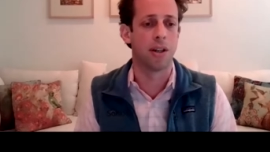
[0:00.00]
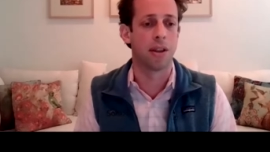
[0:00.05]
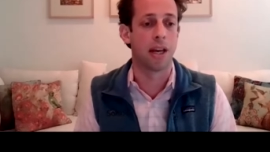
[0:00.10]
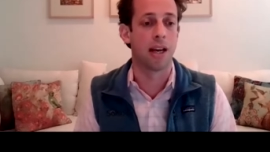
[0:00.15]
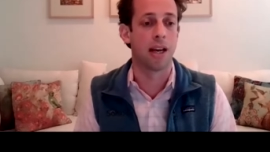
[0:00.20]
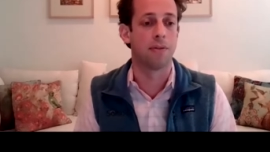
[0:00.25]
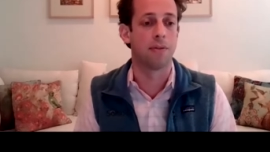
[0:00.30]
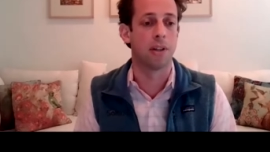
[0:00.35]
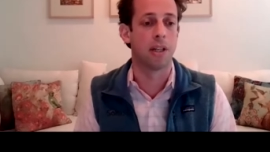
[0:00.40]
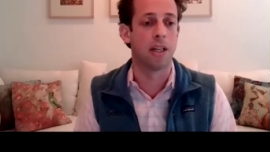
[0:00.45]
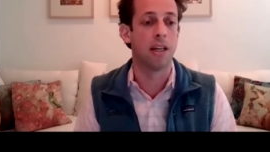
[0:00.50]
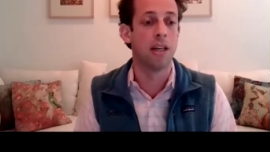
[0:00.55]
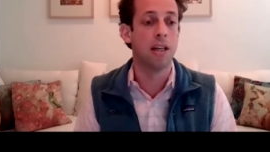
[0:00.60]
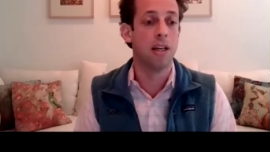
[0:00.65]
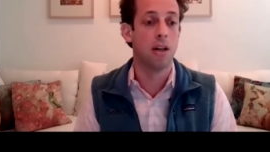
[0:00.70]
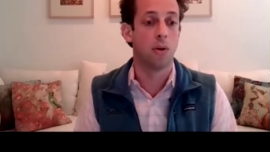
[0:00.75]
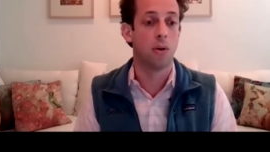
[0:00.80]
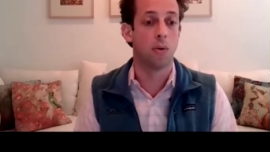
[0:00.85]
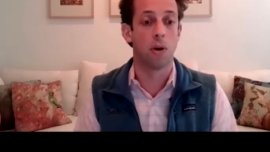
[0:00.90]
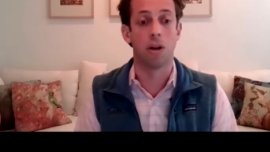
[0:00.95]
And thankfully,
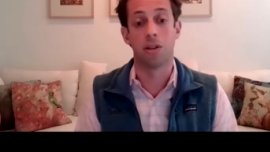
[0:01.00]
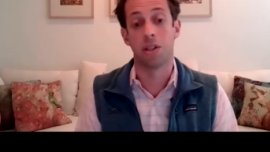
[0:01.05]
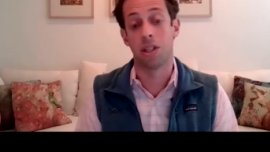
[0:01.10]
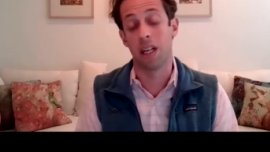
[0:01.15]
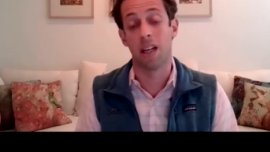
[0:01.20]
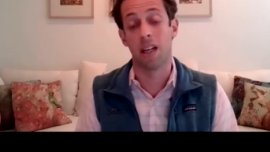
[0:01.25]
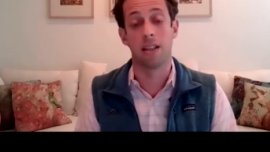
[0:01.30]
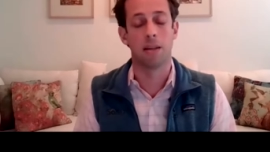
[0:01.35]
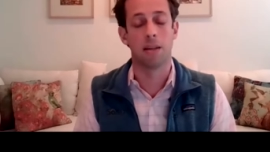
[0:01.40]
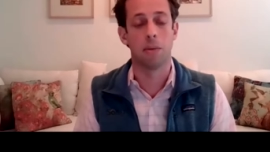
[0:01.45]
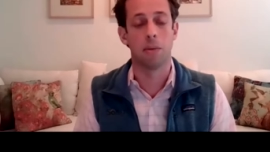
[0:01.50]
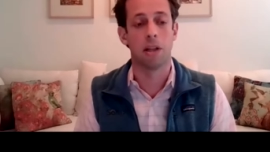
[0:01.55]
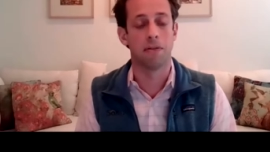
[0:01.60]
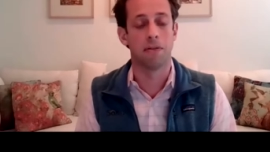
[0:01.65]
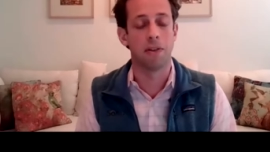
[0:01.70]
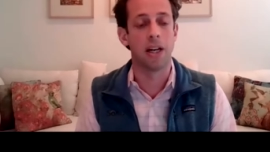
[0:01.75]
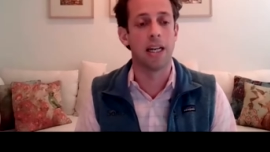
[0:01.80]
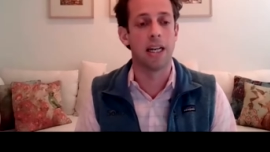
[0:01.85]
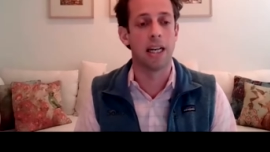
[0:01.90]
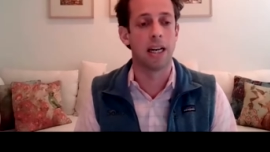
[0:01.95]
we're seeing some of the
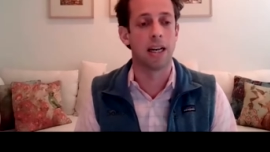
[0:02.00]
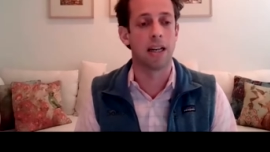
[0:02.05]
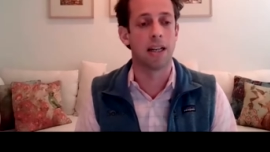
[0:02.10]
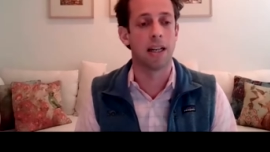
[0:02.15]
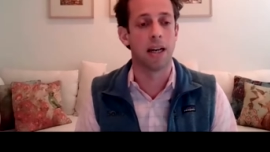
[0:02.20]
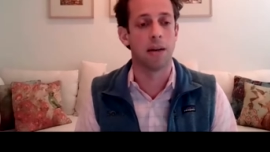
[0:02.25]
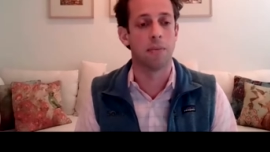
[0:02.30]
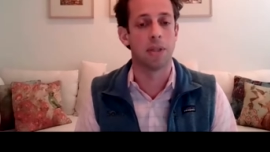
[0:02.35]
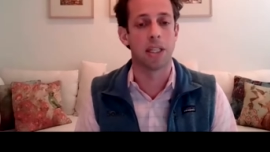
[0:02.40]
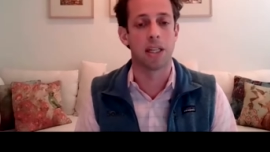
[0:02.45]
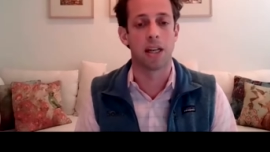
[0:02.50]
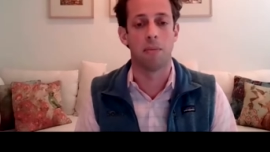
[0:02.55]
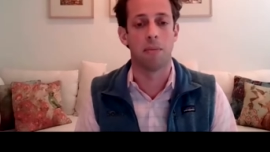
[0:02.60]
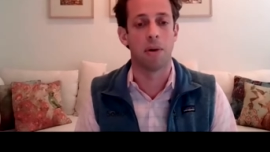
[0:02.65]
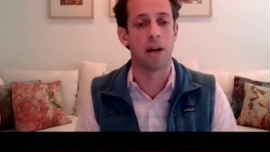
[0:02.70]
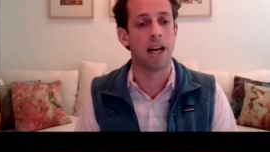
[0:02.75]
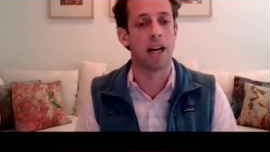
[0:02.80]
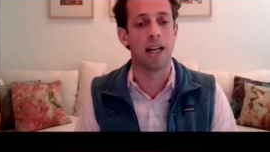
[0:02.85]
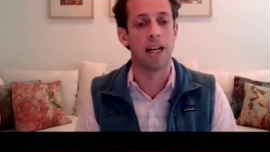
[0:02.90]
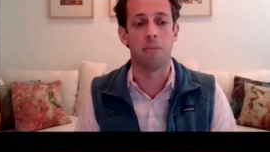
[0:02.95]
funding to
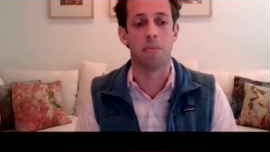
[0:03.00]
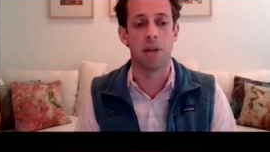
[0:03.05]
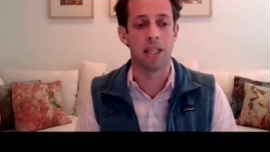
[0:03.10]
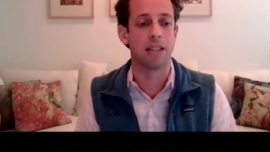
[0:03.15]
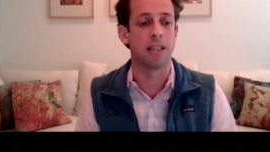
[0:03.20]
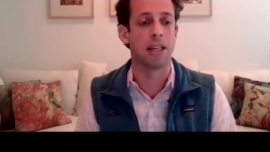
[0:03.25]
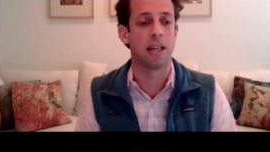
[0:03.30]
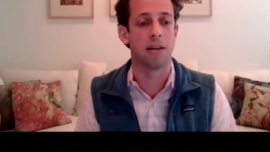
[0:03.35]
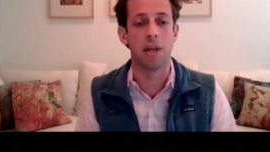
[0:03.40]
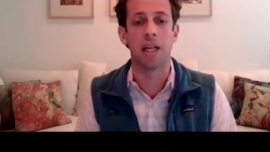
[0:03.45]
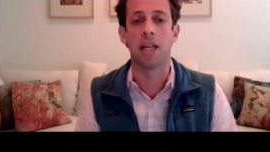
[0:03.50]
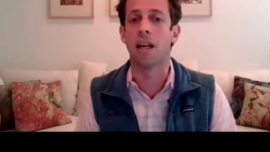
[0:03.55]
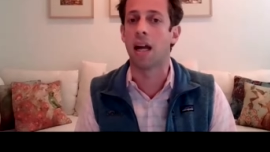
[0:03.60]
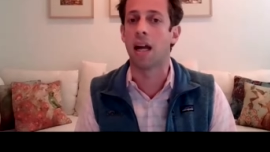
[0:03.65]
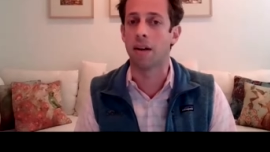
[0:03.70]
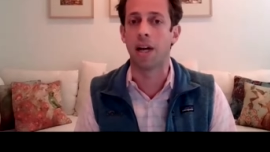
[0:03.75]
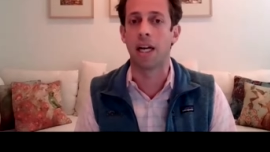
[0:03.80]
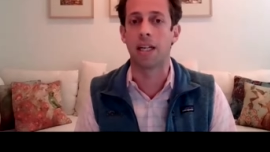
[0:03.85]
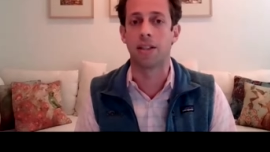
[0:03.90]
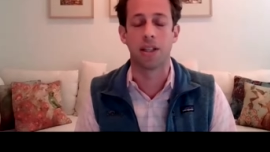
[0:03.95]
come behind it, but it's going to be a
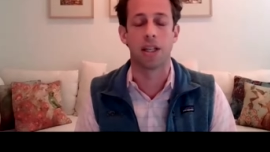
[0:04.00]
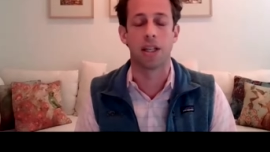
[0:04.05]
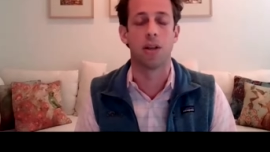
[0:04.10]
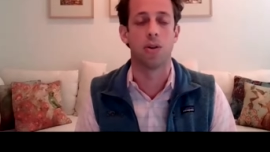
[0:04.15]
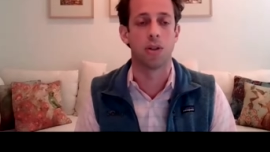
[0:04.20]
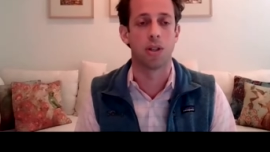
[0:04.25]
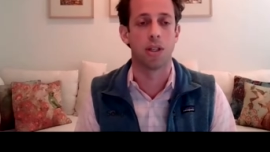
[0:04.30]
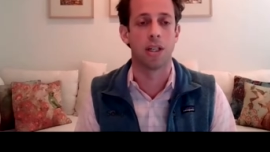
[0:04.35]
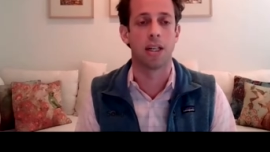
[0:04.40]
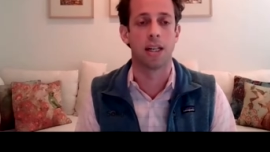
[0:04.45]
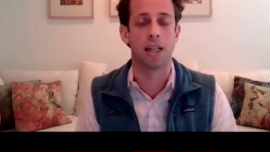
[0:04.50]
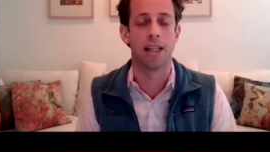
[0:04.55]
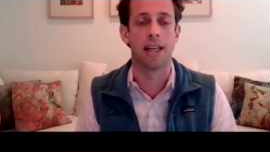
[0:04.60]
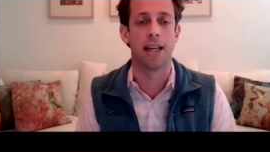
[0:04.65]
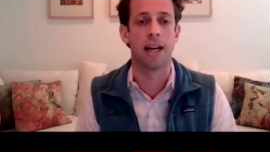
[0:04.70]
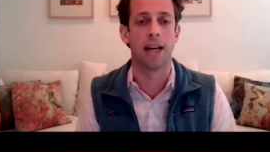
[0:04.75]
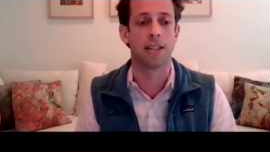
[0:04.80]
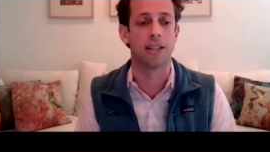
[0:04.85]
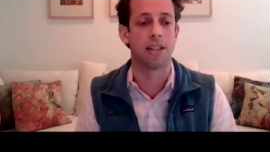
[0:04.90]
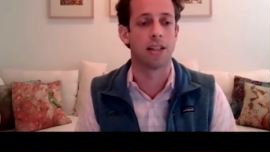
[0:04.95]
lot of execution and
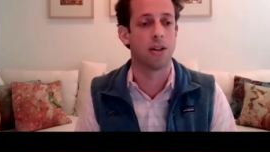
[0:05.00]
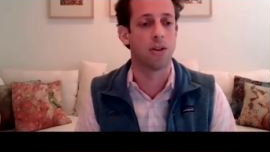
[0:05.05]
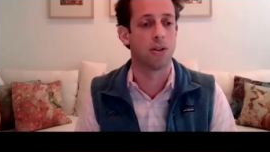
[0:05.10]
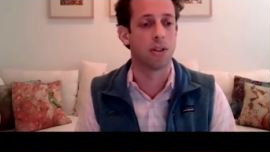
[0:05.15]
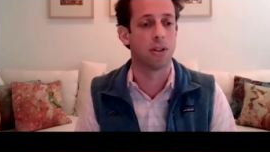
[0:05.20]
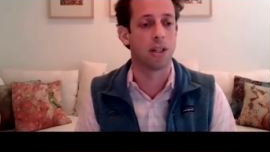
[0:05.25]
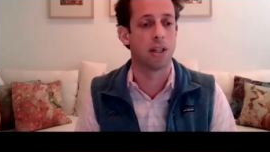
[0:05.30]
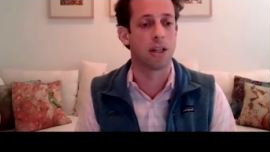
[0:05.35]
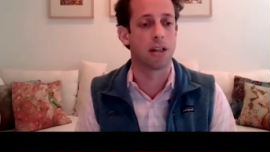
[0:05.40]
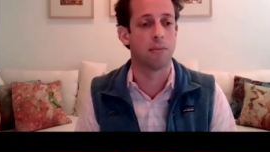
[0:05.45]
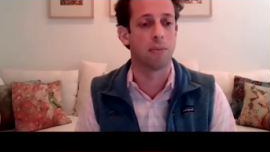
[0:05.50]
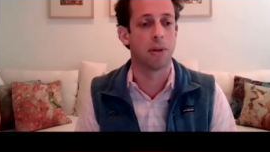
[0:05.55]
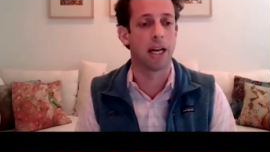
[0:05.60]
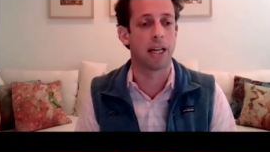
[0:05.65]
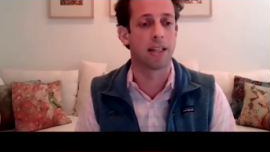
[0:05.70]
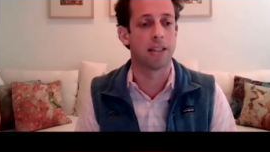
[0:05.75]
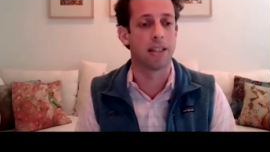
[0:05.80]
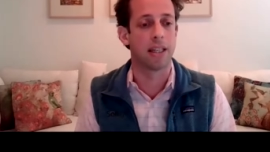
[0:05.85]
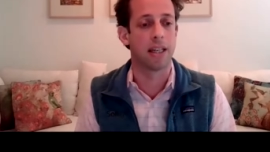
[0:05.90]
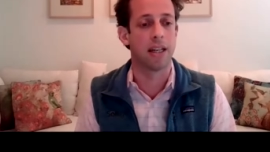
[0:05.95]
clean execution and
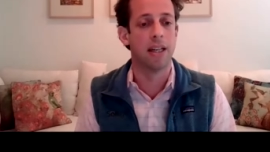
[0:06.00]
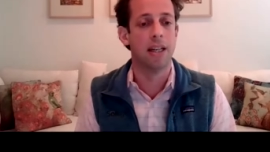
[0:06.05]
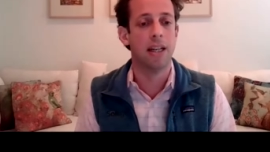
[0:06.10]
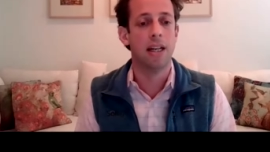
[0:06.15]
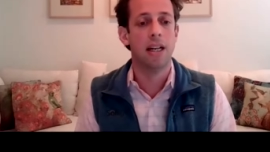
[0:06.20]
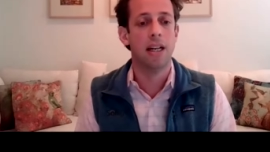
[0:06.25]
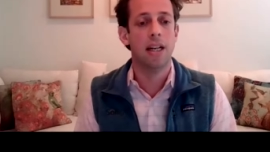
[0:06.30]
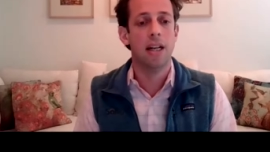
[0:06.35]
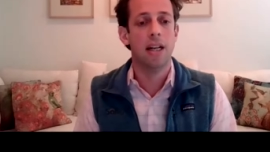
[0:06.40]
complexity.